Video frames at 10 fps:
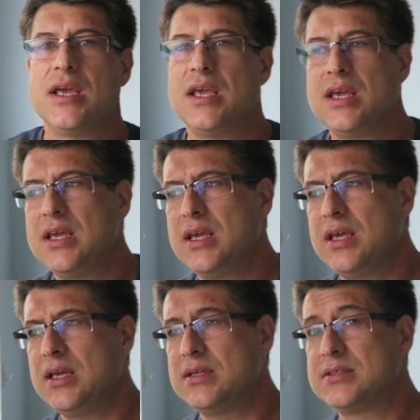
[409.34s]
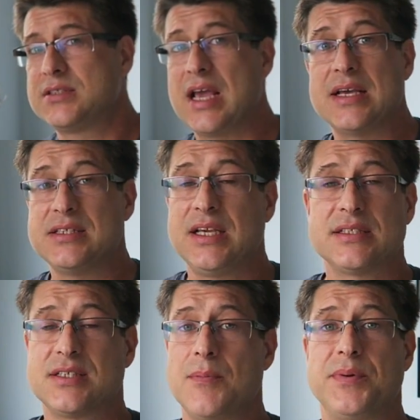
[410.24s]
He says he
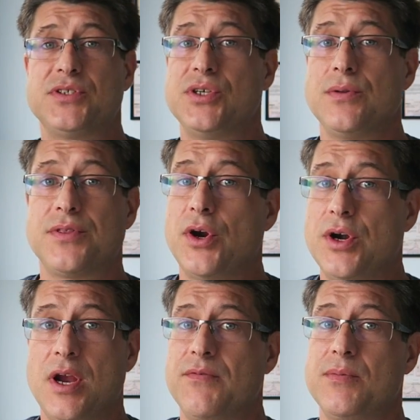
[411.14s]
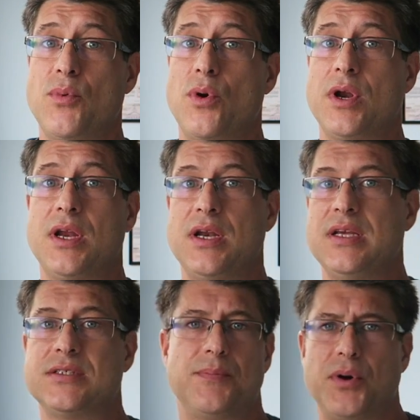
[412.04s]
gets up at two thirty every morning.
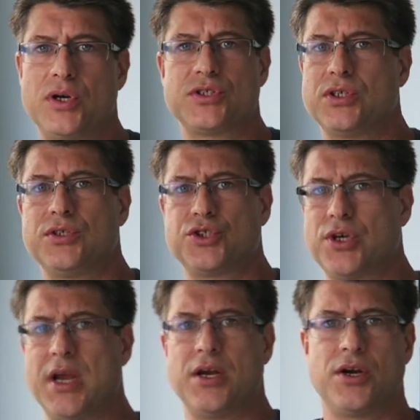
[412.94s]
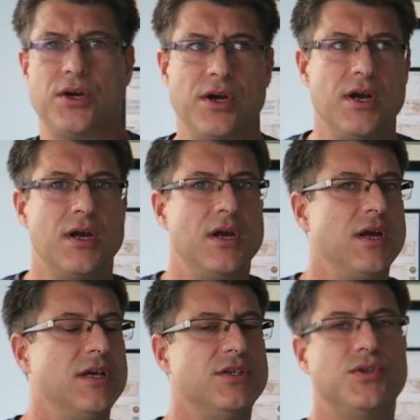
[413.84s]
He's a personal trainer.
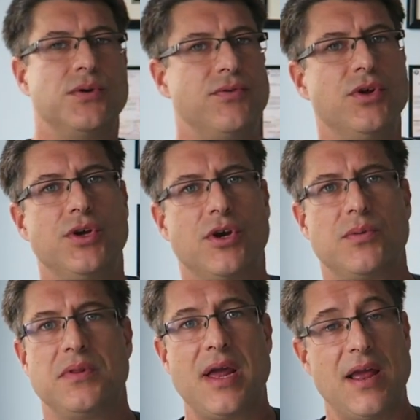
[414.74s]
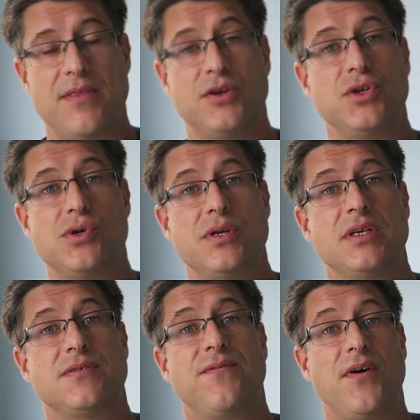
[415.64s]
He's doing really good with that, and the dude
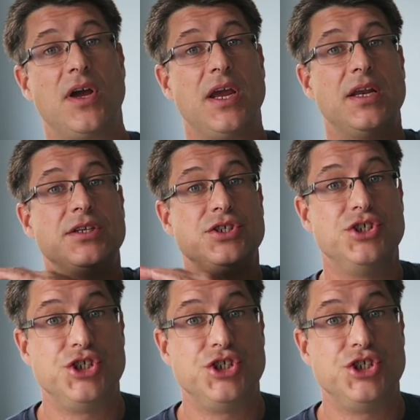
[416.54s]
is fucking